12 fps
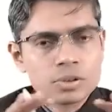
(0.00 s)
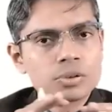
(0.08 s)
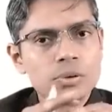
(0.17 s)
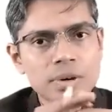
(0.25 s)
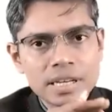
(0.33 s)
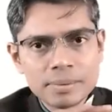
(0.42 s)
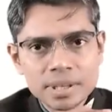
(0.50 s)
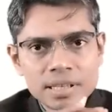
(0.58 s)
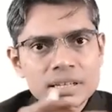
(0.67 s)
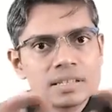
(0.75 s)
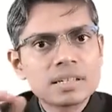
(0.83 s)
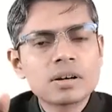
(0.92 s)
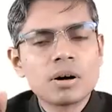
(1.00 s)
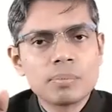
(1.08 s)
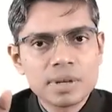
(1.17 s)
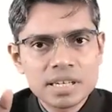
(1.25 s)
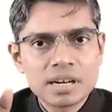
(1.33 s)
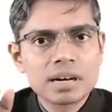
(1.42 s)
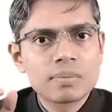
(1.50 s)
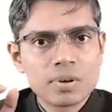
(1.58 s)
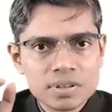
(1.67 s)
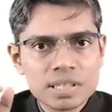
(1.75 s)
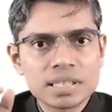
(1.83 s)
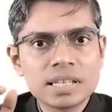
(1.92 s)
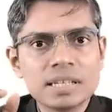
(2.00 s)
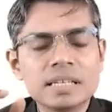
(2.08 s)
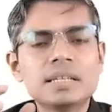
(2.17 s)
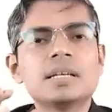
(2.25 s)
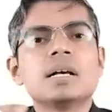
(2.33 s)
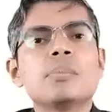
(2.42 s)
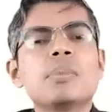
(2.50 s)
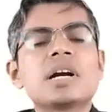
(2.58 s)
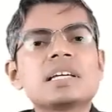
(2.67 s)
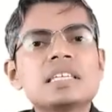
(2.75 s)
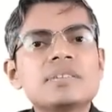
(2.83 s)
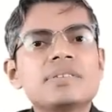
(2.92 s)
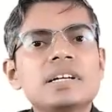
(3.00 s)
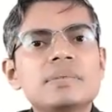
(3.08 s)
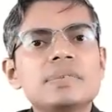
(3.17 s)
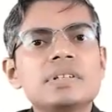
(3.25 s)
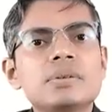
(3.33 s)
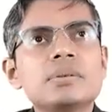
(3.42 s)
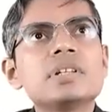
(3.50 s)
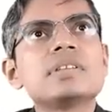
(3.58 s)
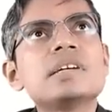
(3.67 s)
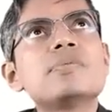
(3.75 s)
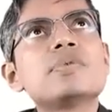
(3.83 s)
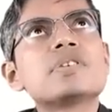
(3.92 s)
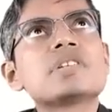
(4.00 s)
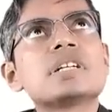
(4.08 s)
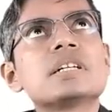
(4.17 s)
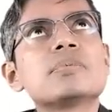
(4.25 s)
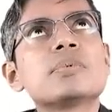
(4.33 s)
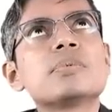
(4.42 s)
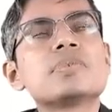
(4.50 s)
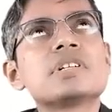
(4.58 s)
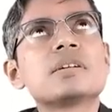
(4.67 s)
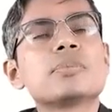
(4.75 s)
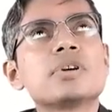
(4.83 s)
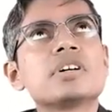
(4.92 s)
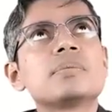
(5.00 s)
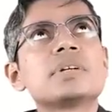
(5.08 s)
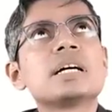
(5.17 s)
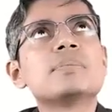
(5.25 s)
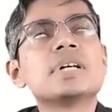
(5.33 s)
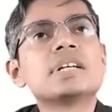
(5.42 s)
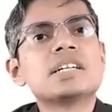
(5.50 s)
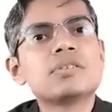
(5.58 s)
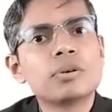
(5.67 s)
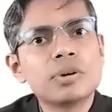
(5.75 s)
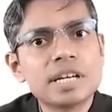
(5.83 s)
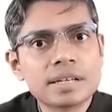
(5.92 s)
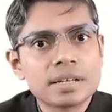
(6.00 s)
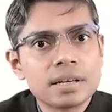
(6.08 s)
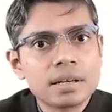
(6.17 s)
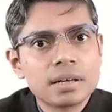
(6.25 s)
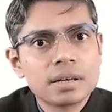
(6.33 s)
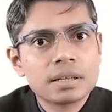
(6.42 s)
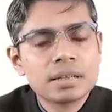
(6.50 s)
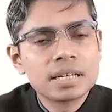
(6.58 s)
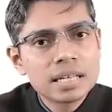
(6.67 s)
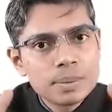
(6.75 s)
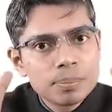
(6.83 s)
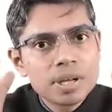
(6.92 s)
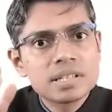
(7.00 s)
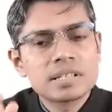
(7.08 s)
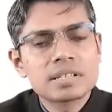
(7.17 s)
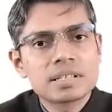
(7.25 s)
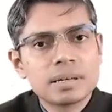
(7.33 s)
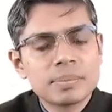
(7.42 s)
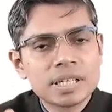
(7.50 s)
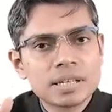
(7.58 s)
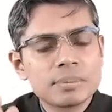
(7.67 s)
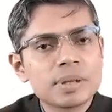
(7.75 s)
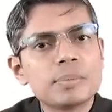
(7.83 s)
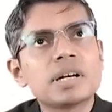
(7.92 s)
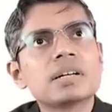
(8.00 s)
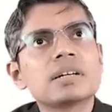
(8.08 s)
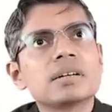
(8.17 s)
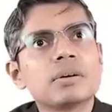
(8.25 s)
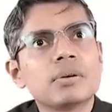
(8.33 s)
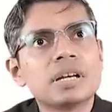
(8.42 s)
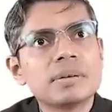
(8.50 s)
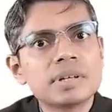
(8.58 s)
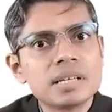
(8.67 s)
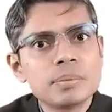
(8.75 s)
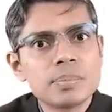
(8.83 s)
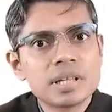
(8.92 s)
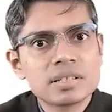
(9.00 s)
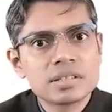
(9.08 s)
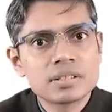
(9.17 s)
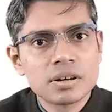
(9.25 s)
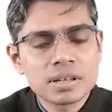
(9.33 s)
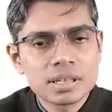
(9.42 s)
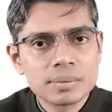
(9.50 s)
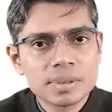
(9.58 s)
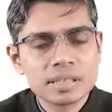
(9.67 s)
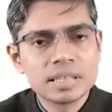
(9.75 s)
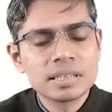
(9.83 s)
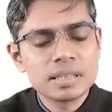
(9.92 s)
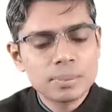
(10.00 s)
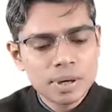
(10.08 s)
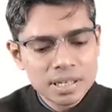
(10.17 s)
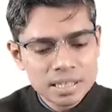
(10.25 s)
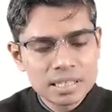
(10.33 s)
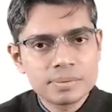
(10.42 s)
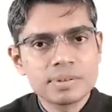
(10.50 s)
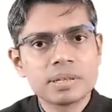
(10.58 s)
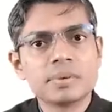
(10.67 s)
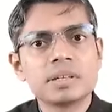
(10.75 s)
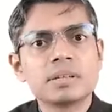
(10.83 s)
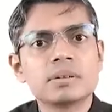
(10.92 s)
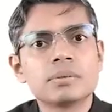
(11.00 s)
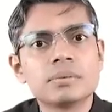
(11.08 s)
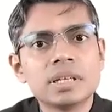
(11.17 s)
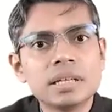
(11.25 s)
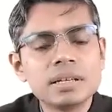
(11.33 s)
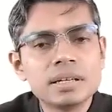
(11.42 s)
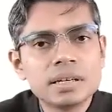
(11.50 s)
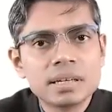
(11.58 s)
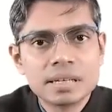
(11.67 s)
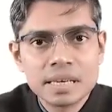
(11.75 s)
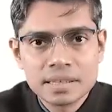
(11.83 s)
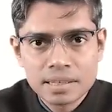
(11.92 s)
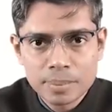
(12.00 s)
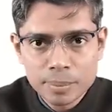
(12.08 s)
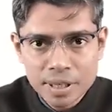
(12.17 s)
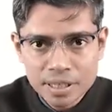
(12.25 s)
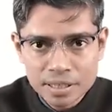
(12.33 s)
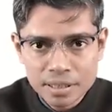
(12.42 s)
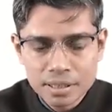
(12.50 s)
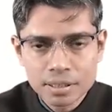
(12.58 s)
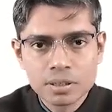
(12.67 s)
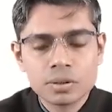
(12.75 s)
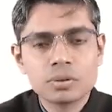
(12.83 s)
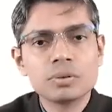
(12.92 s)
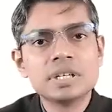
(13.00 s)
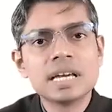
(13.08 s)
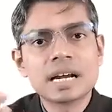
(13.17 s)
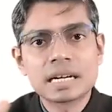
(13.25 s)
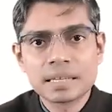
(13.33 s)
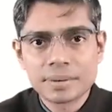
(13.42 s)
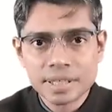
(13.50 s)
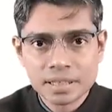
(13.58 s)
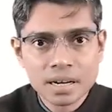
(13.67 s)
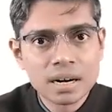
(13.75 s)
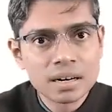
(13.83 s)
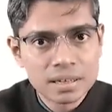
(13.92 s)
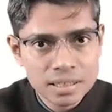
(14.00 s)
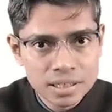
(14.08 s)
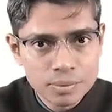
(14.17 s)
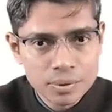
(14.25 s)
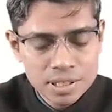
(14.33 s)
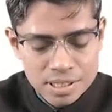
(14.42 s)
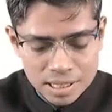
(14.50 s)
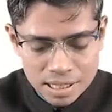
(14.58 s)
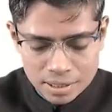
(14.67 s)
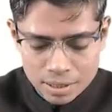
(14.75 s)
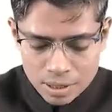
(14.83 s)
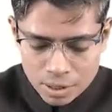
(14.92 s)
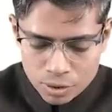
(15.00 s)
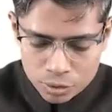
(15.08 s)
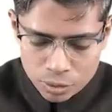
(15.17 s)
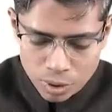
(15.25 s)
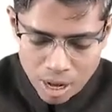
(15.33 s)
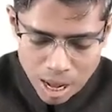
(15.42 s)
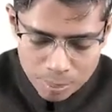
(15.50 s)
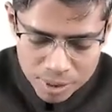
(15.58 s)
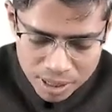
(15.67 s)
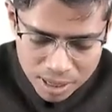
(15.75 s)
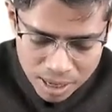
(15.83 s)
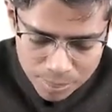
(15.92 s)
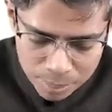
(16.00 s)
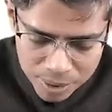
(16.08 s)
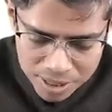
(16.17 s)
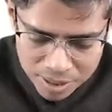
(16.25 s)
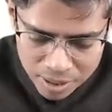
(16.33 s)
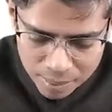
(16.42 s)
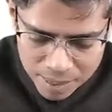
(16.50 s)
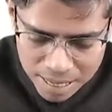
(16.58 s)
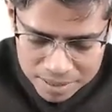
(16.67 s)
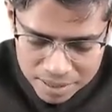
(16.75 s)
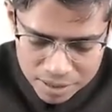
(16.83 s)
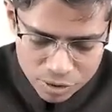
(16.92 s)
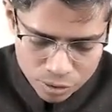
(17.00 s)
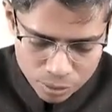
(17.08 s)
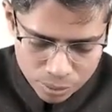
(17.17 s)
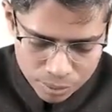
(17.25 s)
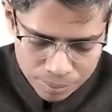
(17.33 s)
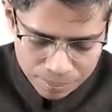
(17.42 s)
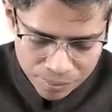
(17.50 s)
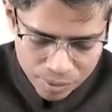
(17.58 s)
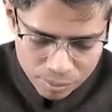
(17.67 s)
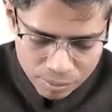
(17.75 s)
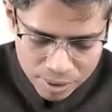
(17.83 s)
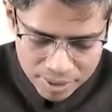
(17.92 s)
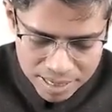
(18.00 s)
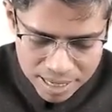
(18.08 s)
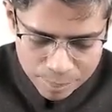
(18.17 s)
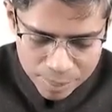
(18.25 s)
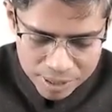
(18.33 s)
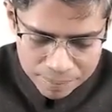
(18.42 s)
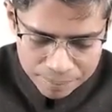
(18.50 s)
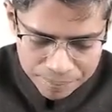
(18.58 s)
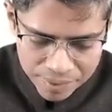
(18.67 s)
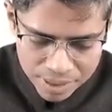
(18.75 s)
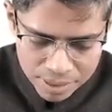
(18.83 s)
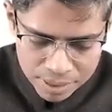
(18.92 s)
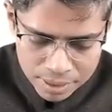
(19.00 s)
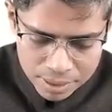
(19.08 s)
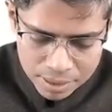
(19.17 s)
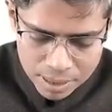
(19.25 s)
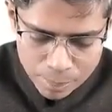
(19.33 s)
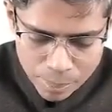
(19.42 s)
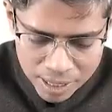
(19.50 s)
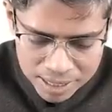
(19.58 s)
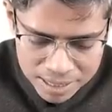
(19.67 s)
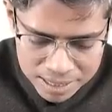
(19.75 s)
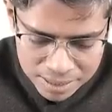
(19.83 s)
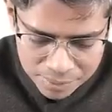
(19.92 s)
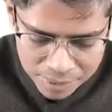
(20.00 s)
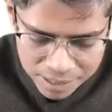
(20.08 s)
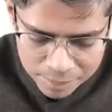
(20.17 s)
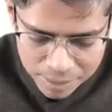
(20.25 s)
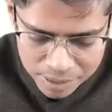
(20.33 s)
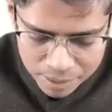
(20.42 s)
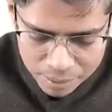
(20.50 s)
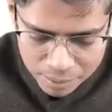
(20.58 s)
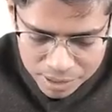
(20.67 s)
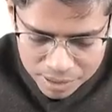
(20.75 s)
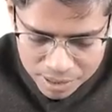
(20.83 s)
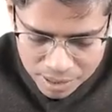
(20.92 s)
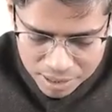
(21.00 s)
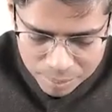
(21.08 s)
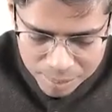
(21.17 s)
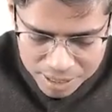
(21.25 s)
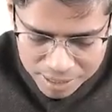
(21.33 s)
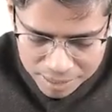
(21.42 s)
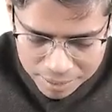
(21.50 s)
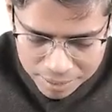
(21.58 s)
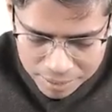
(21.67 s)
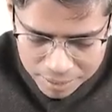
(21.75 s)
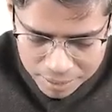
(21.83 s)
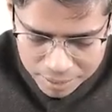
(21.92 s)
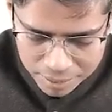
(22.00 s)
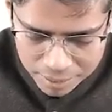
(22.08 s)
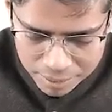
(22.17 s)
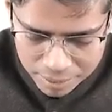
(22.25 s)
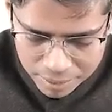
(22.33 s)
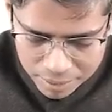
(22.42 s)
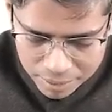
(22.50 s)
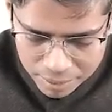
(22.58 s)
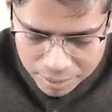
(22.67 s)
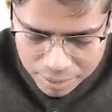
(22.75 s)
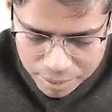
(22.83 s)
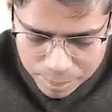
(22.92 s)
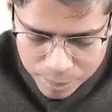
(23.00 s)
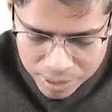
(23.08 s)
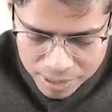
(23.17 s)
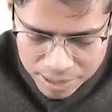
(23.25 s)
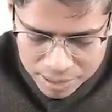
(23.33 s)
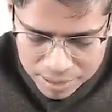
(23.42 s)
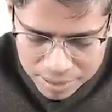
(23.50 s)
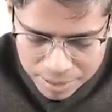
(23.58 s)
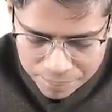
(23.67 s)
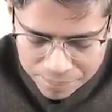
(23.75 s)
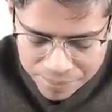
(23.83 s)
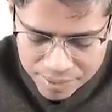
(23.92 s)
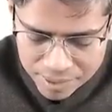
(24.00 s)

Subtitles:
So whenever there is a complete heart block, suddenly Purkinje fiber will think for certain point of time that he will wait, that the impulse is coming, but whenever the impulse is not coming, then the Purkinje fiber will take some measure to reactivate the heart rate once again. So after a period of asystole, what will happen? The Purkinje fiber will start beating. The Purkinje